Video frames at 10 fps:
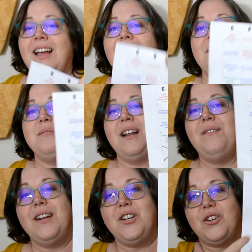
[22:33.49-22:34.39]
And when I
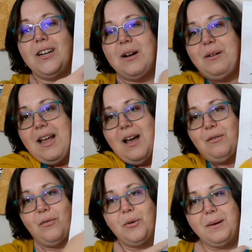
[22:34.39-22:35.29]
finish it, I will have
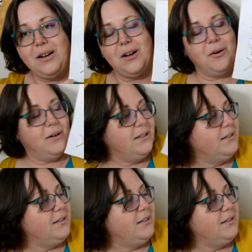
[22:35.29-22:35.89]
a full bingo.